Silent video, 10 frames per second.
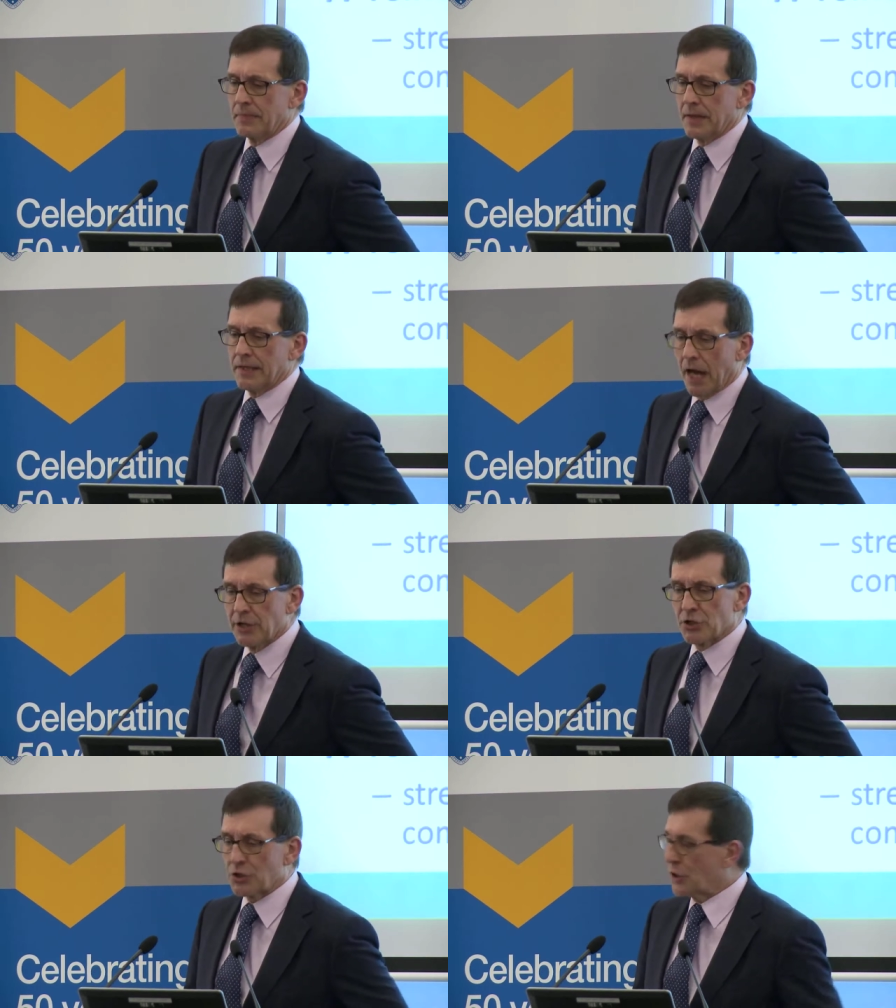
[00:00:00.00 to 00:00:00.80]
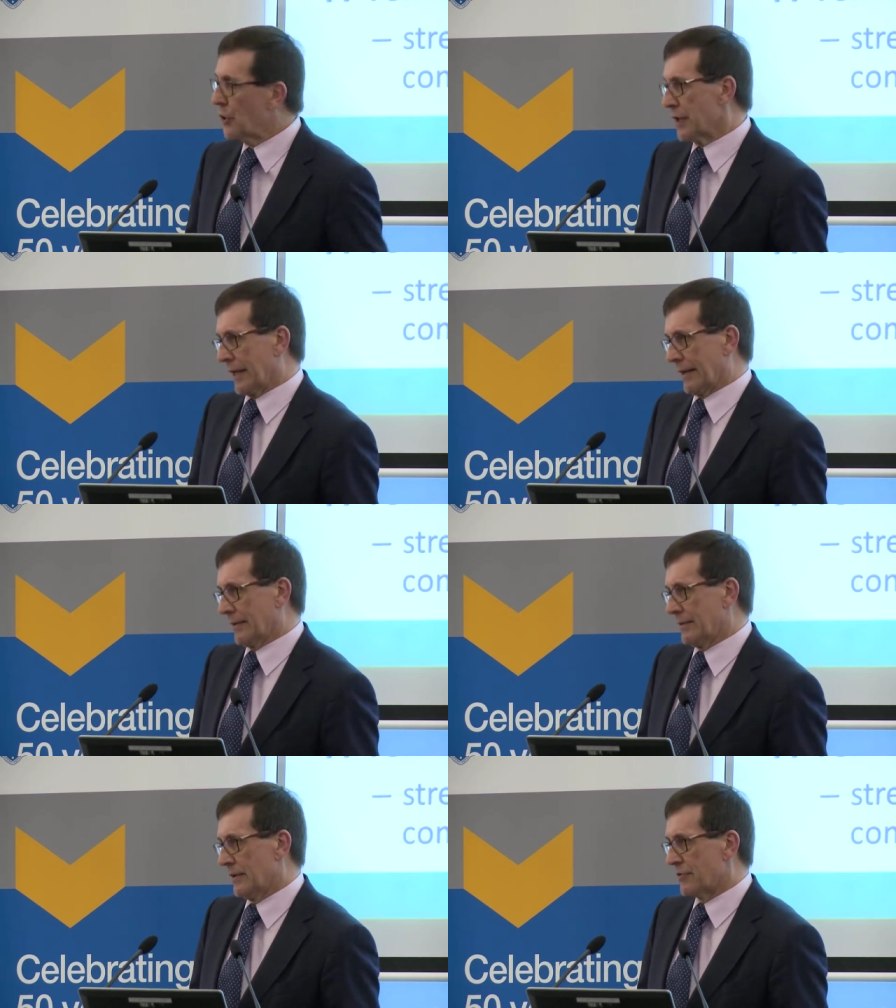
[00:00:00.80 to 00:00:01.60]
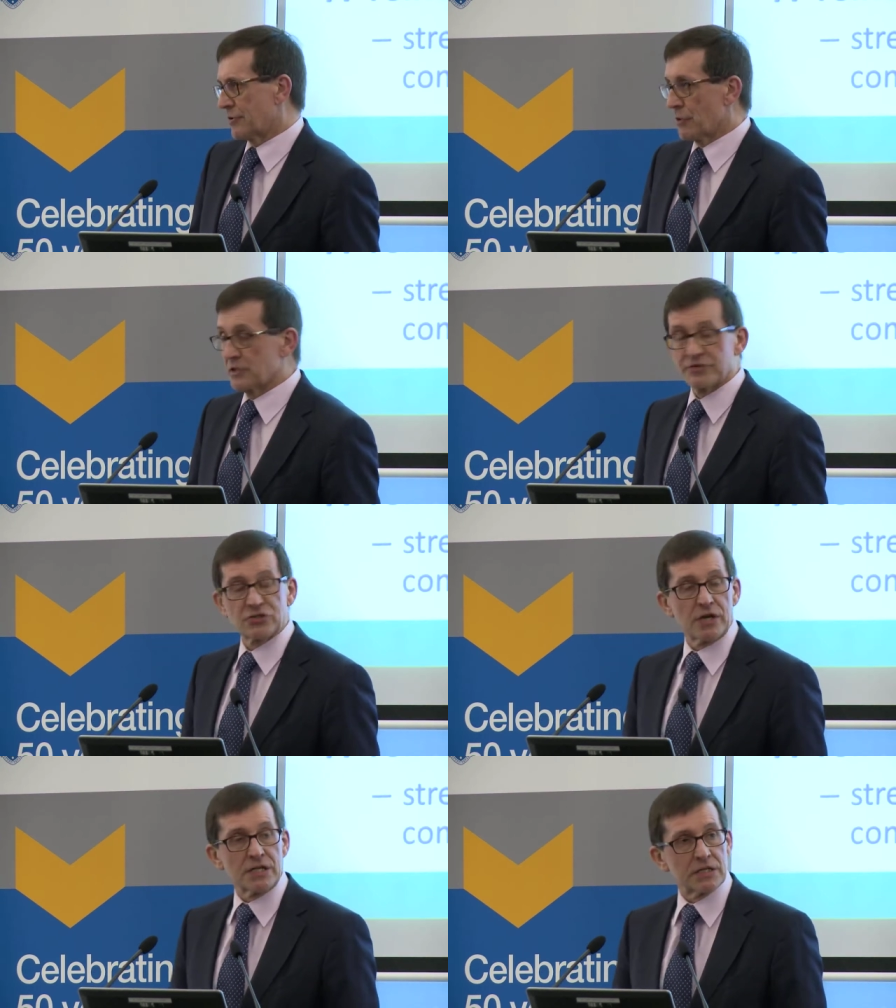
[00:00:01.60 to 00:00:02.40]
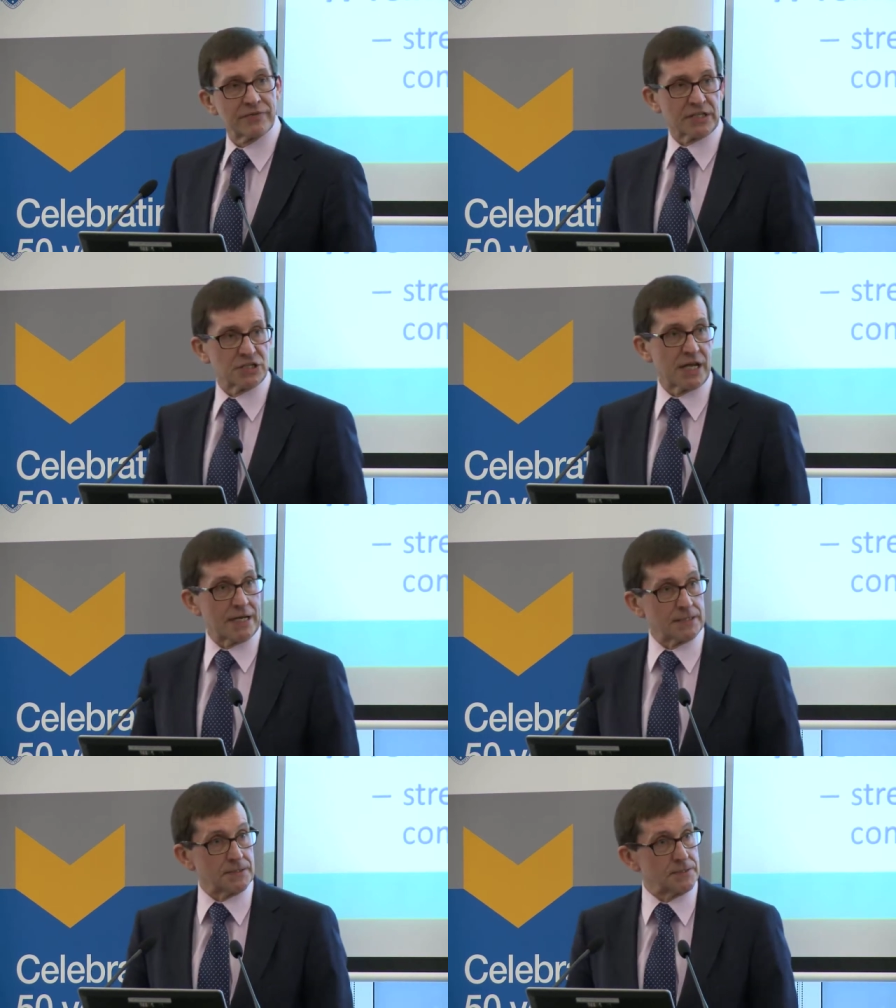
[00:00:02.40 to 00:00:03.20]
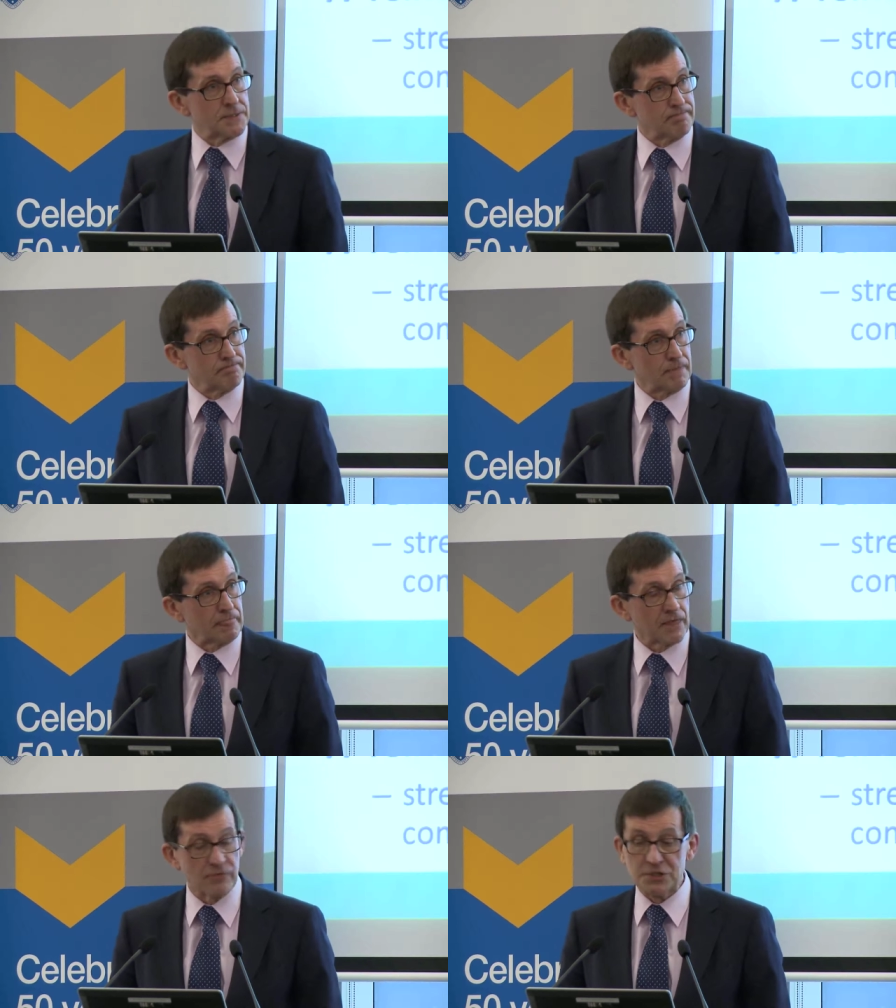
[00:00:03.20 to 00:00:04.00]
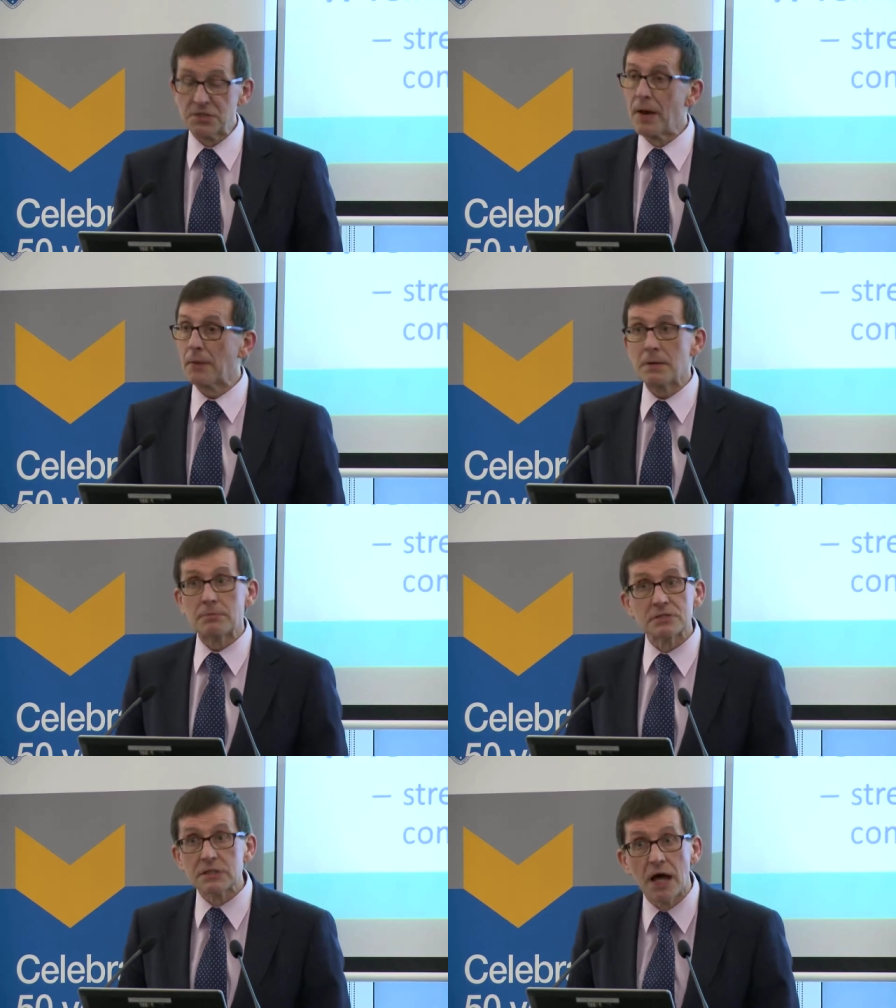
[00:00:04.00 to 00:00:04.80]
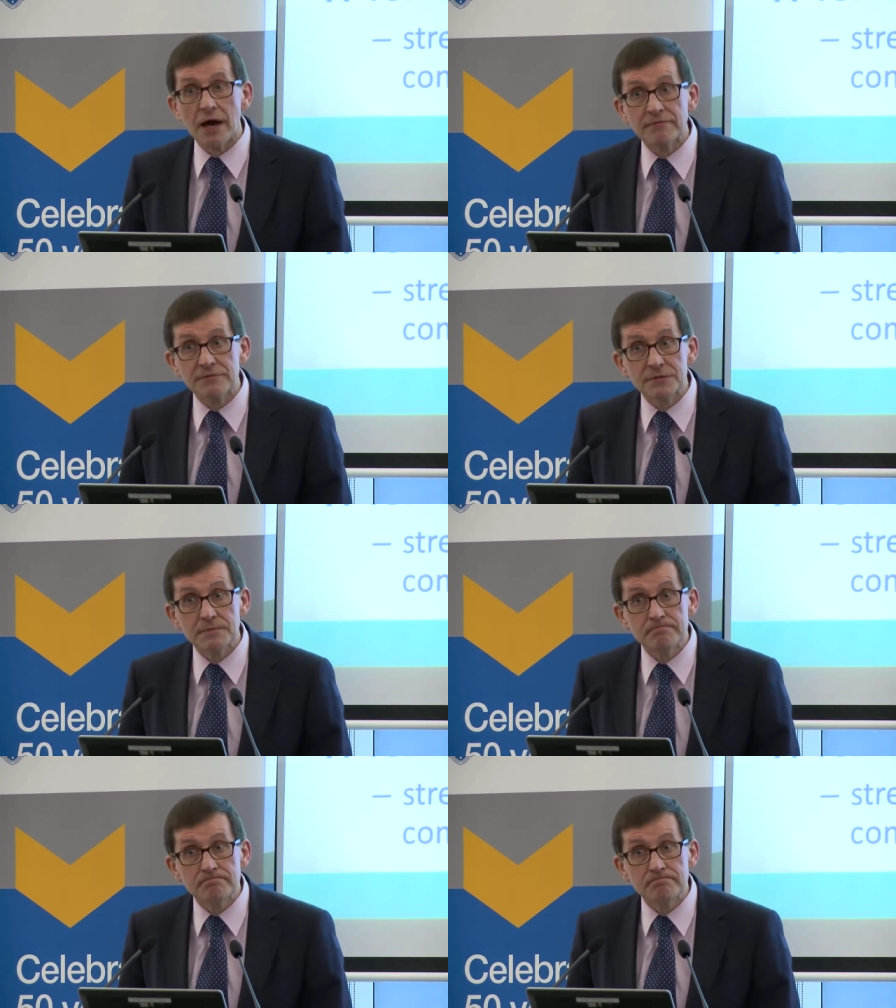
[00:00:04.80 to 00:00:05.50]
in undergirding the growth of Australian living standards. This is about people's lives.